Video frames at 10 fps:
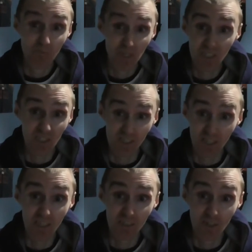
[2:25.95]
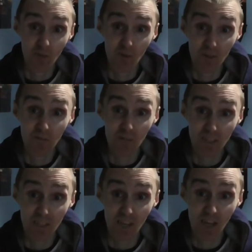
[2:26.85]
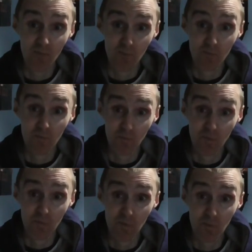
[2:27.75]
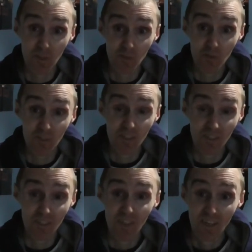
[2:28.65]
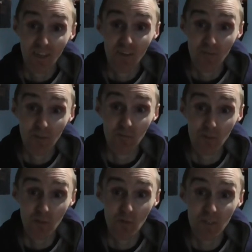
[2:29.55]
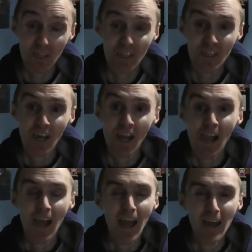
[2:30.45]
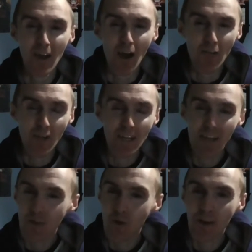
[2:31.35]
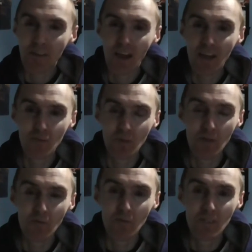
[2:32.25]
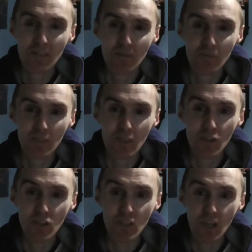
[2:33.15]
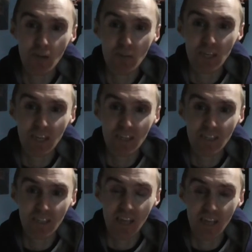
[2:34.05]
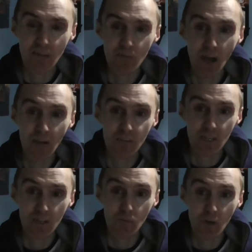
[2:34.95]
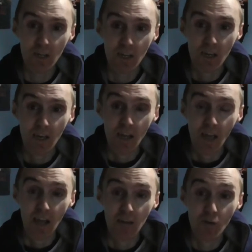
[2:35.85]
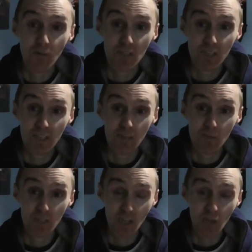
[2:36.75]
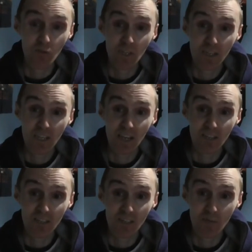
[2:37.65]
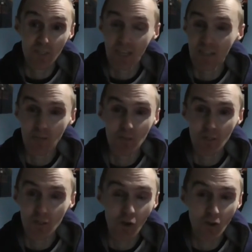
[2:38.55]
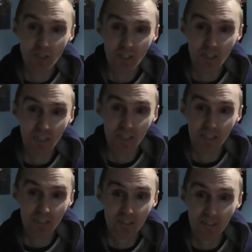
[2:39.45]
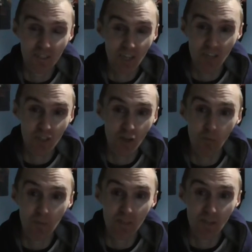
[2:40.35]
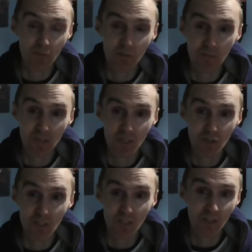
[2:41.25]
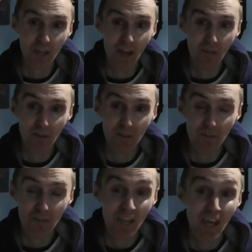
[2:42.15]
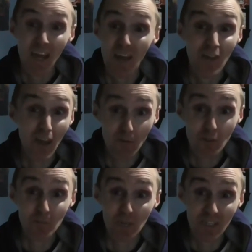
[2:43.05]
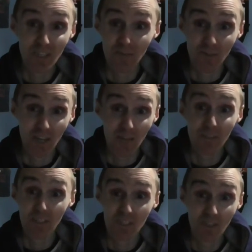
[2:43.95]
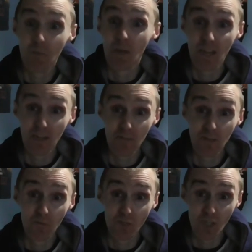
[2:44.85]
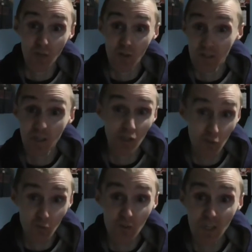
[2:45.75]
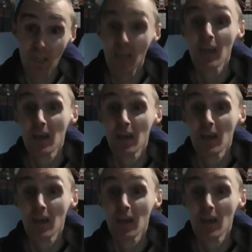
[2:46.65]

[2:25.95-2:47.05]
basically taken to court and things like that, and we'd be pursued as for doing this. And I think a lot of that as well, when you used to go out the gates at night after your work, and obviously there was security guards at the outside, they would constantly search you up and down to make sure you didn't have anything. That was basically for evidence about anything that was going on, the cruelty,